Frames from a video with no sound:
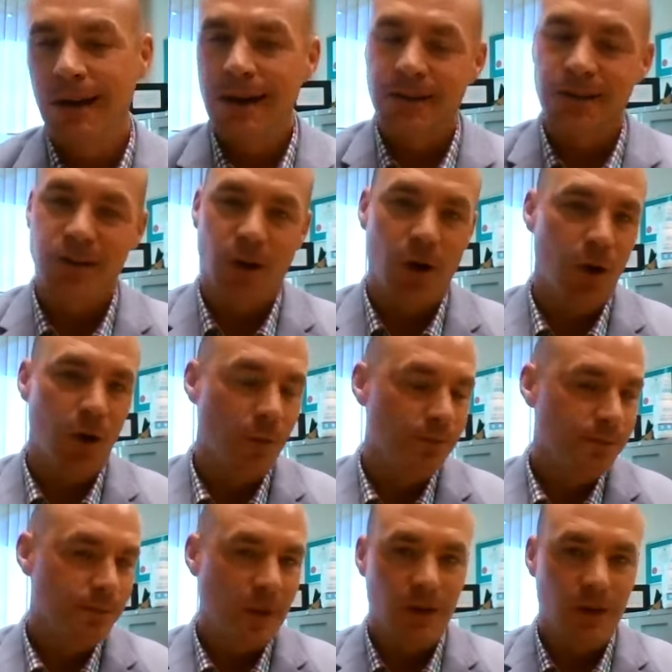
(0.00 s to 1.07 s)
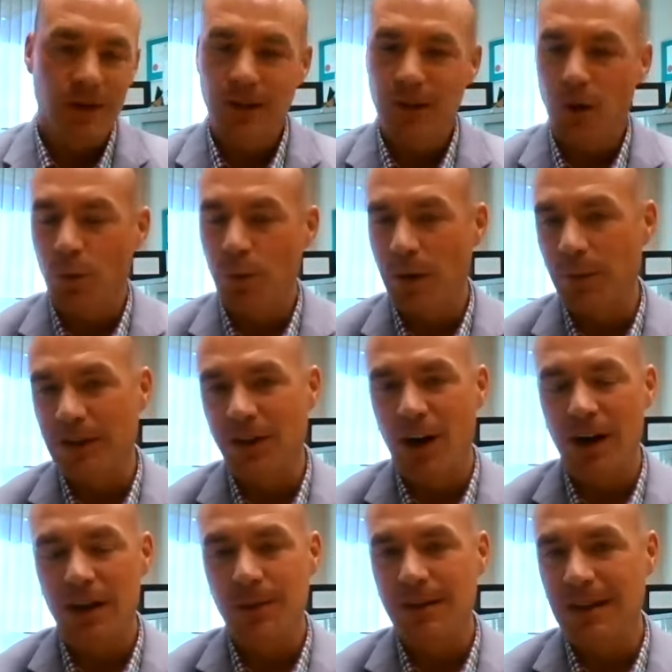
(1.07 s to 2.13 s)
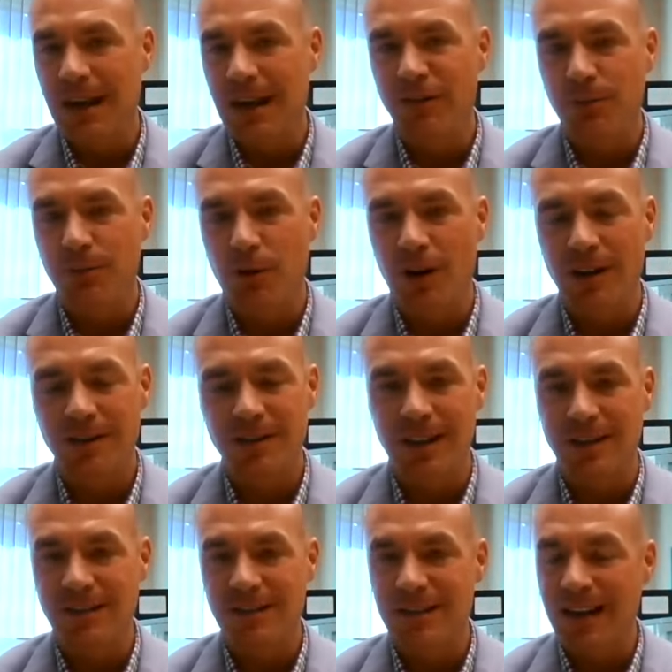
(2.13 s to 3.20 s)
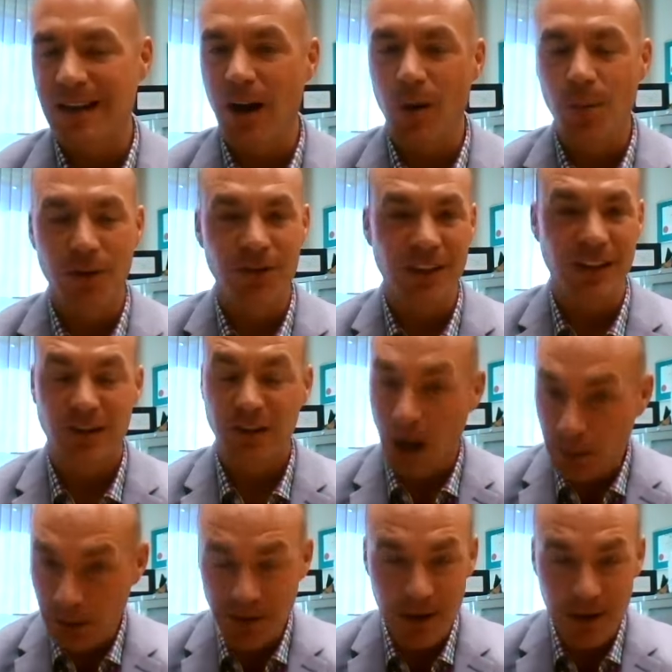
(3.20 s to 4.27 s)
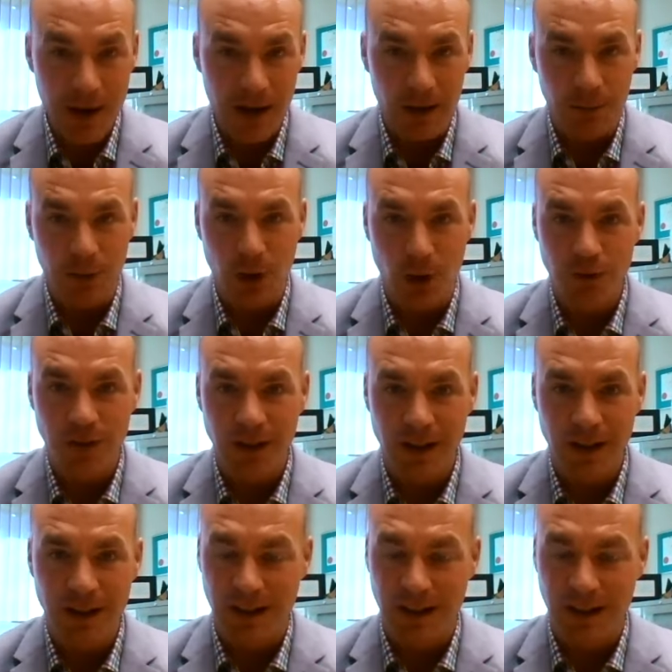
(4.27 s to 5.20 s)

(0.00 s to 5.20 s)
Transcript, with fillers: So, you know, when we talk about the aging process, they almost need double the amount of protein,